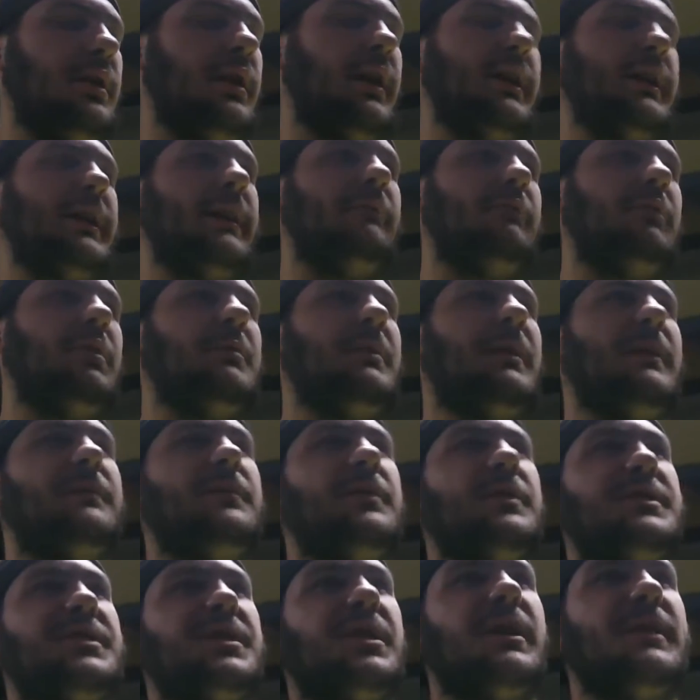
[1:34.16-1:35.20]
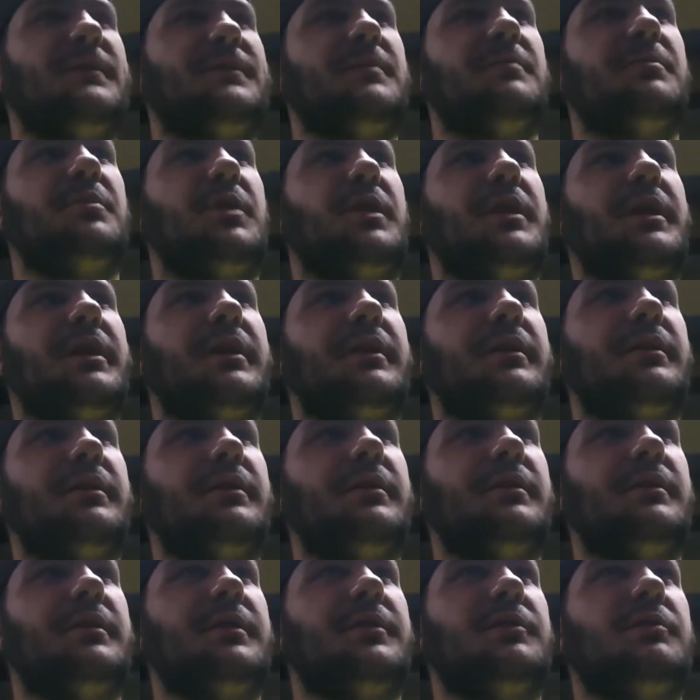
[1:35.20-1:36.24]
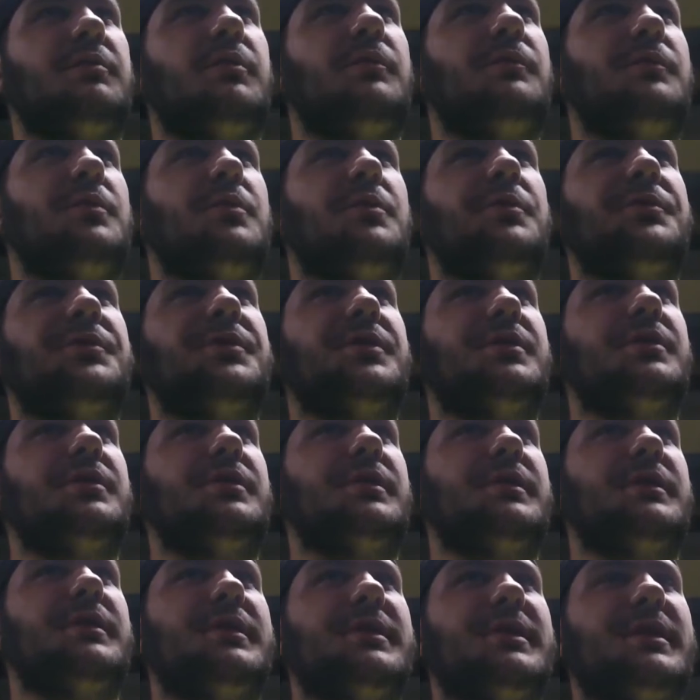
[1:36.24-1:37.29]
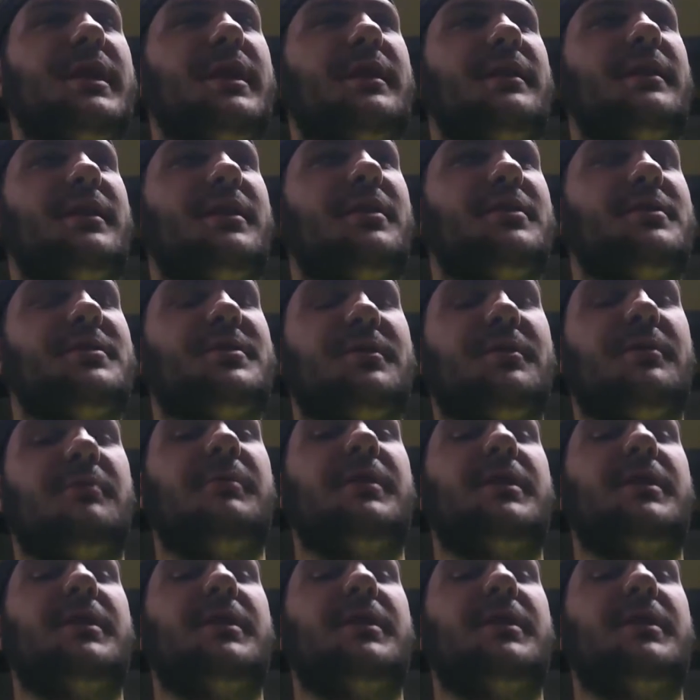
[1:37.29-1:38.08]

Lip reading: and then when my foot's off the brake, the 12 volt is not there, so the